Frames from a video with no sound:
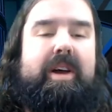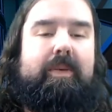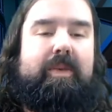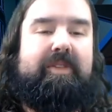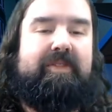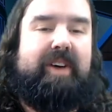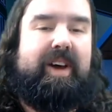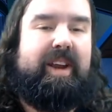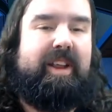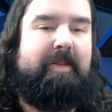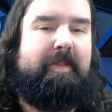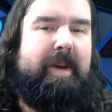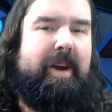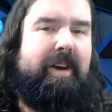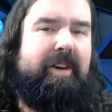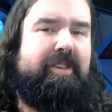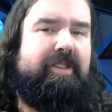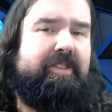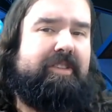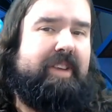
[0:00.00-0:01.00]
We find it's
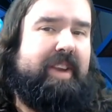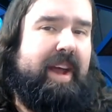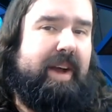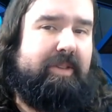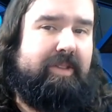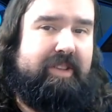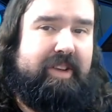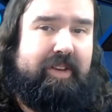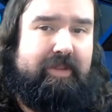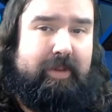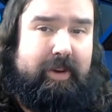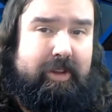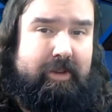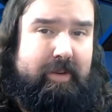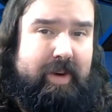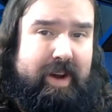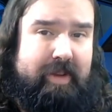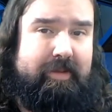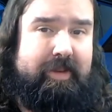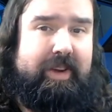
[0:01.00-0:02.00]
better to just announce stuff when it's
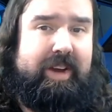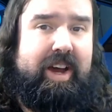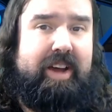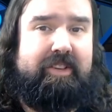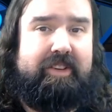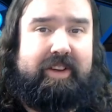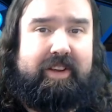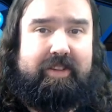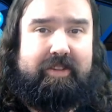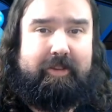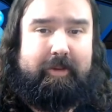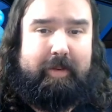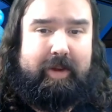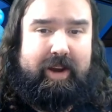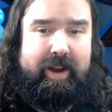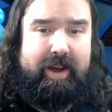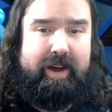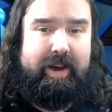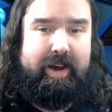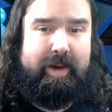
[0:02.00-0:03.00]
ready for you guys to consume it,
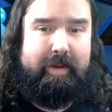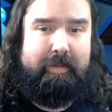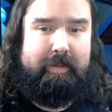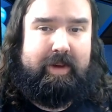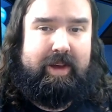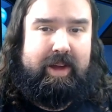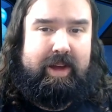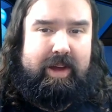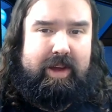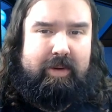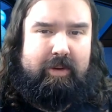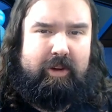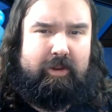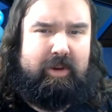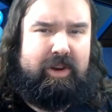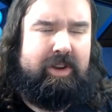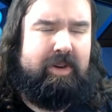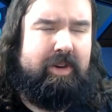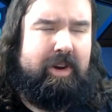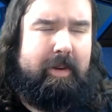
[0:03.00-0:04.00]
um, which
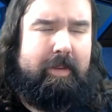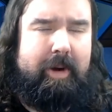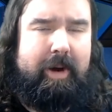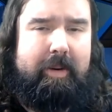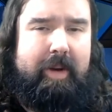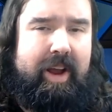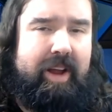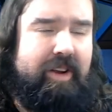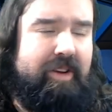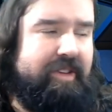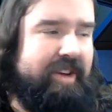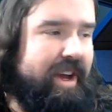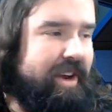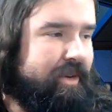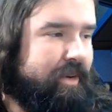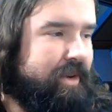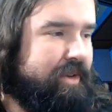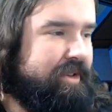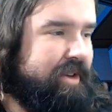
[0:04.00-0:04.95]
we do on a pretty regular schedule.